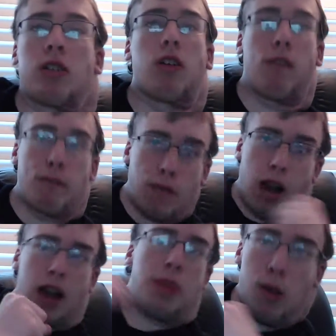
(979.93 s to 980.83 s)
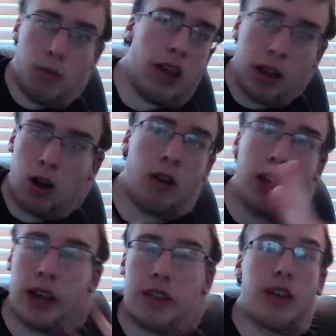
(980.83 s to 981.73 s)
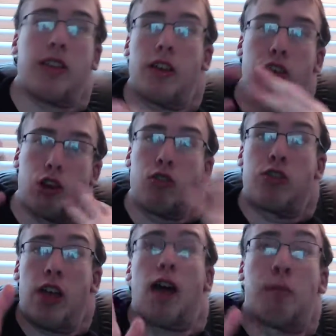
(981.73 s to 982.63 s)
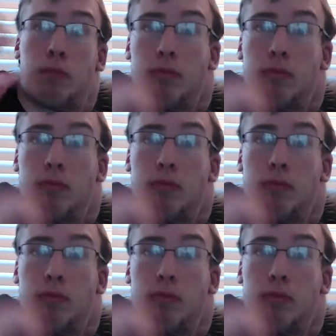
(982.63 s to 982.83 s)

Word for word: So find the reincarnations and use them.